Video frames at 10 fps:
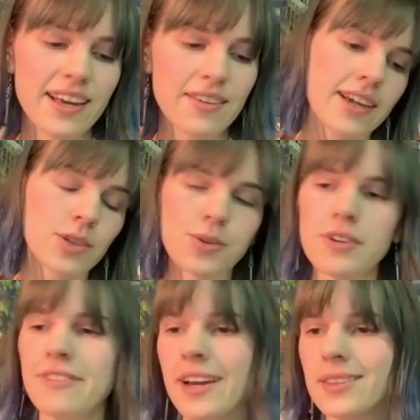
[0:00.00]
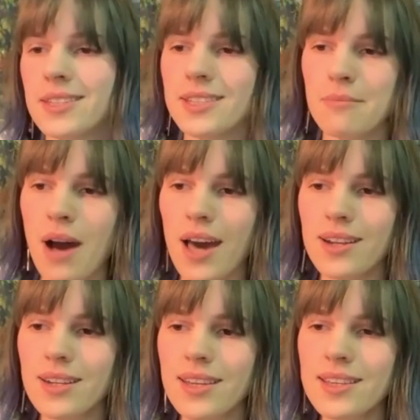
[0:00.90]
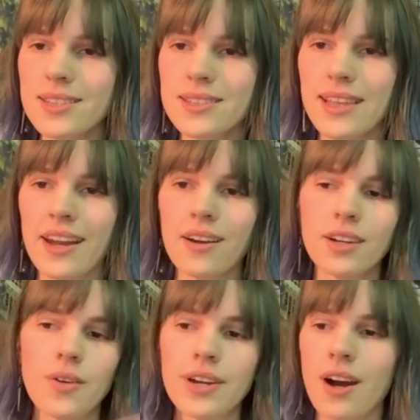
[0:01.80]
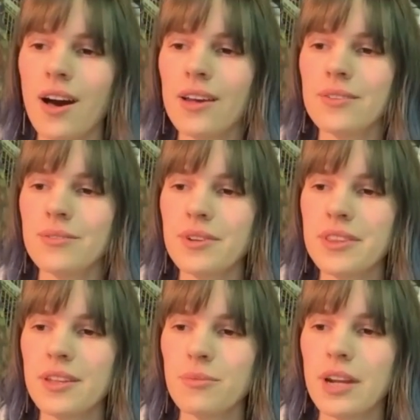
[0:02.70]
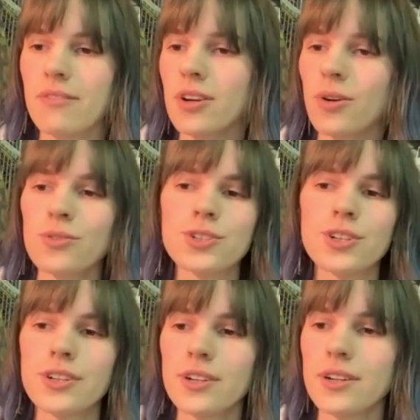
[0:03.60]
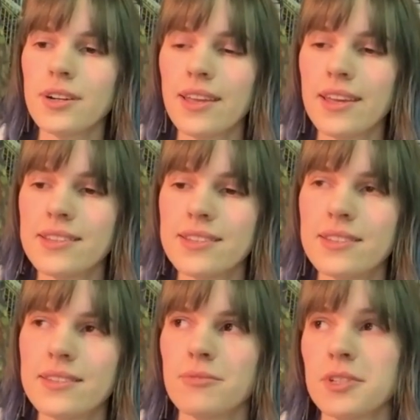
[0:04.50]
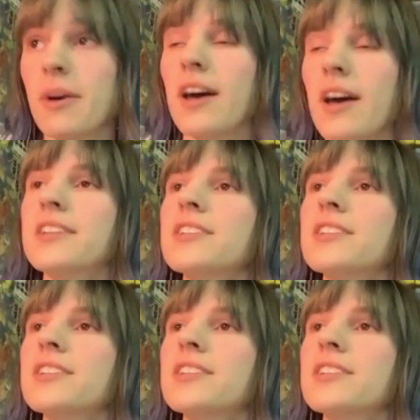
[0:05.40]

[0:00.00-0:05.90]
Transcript: of glorifying these commodities that are going on within whatever culture it's responding